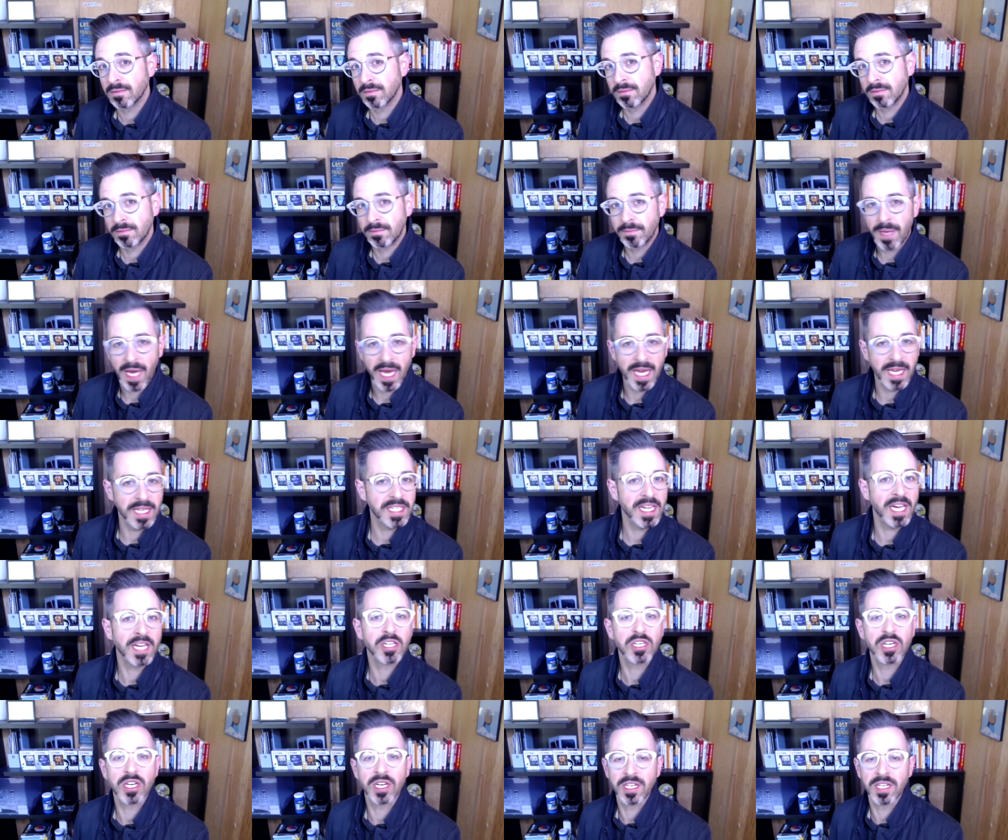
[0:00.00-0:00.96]
pay
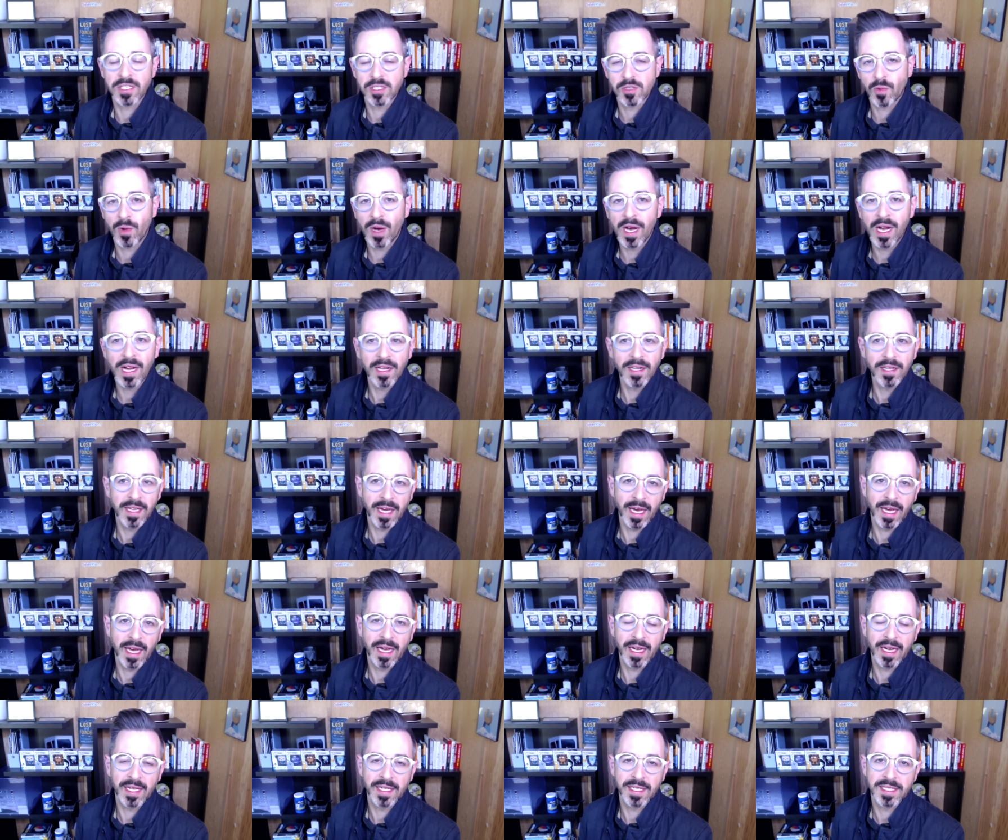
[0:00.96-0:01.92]
attention as well
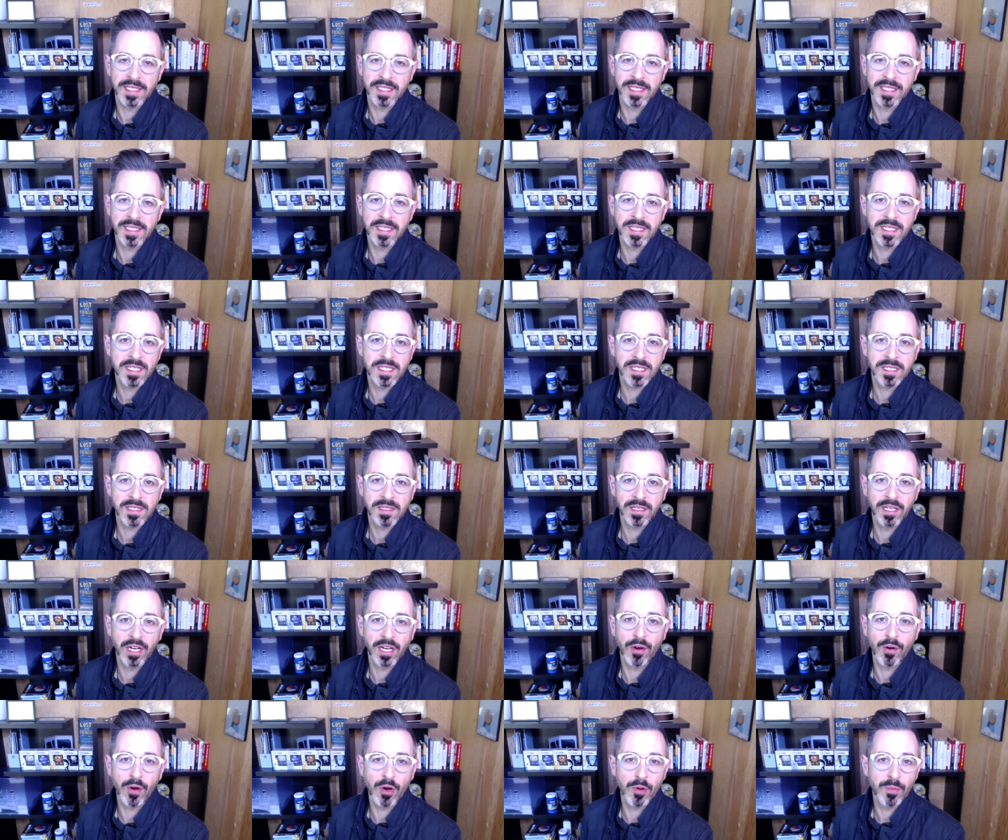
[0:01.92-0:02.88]
and you
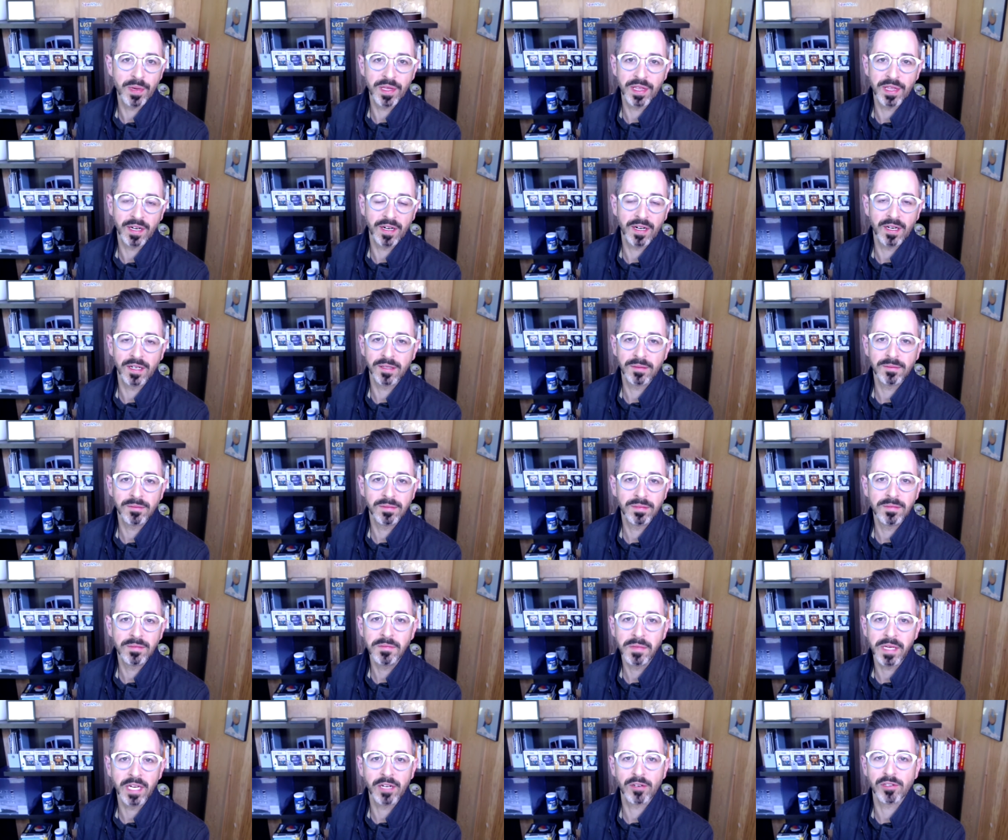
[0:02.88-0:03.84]
know open their
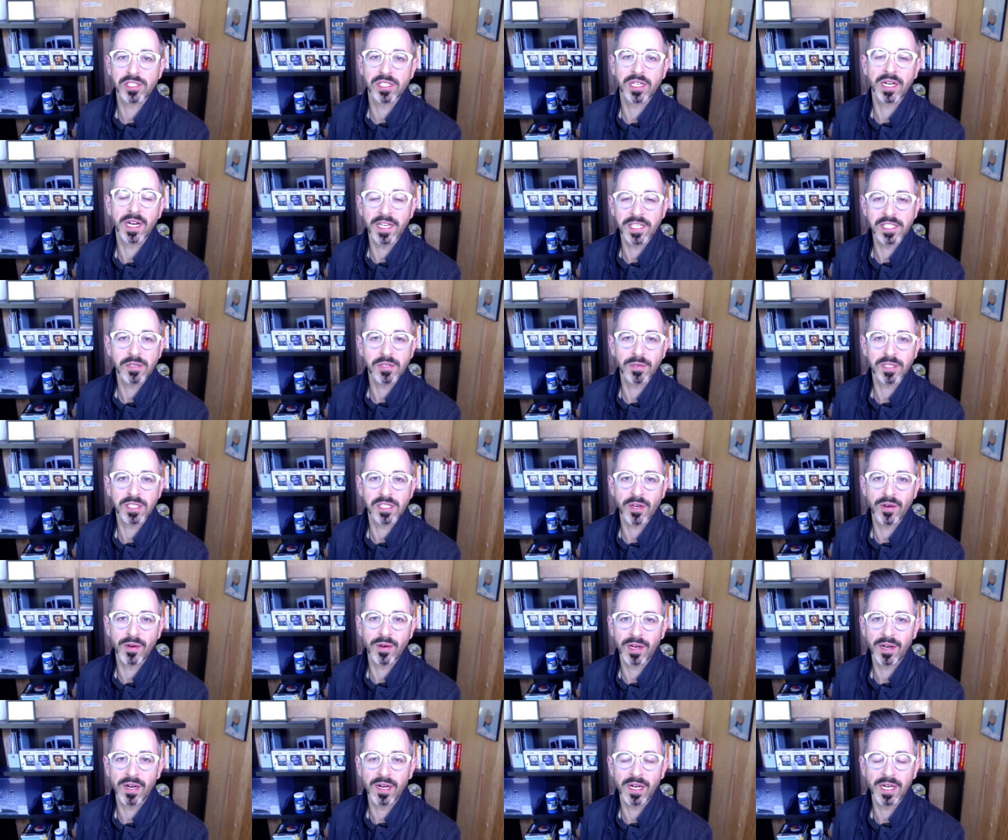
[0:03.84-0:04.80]
ears and eyes to what's
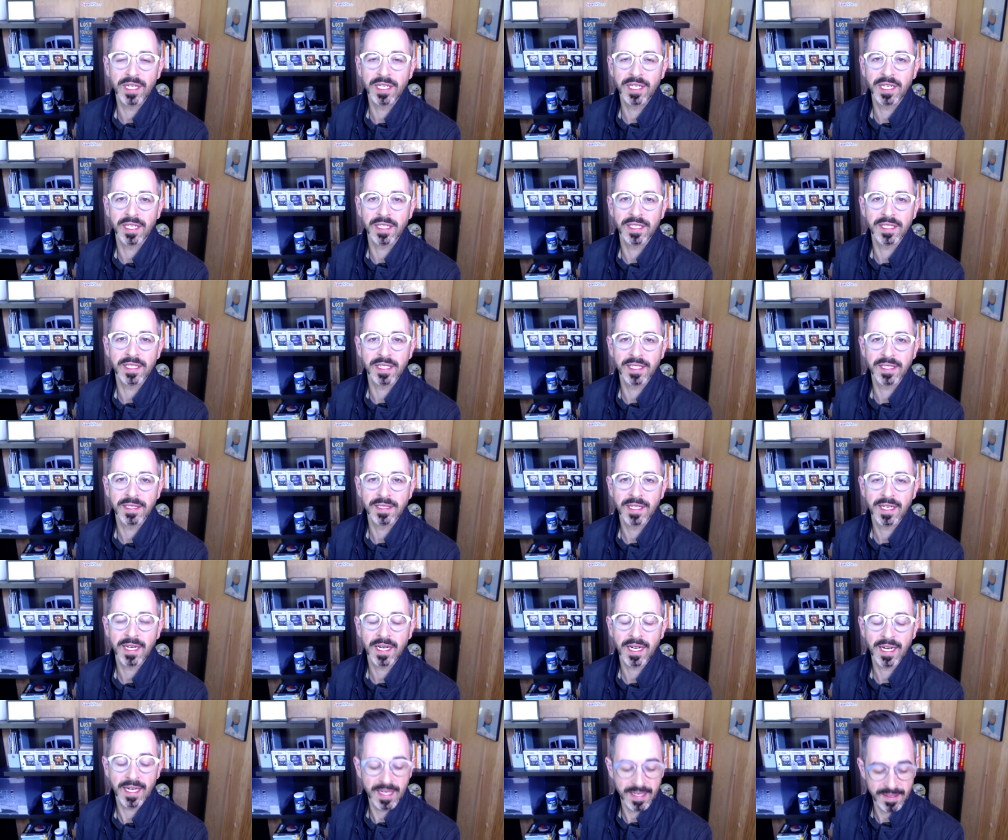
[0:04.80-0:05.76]
going on and
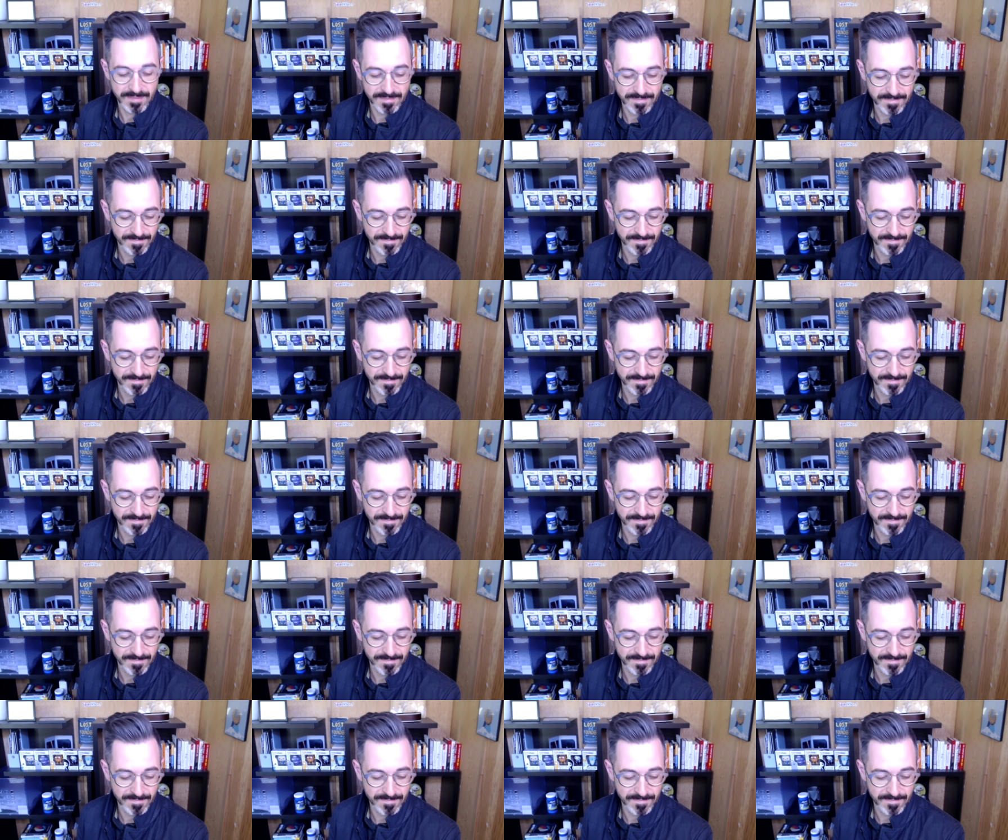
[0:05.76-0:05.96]
um,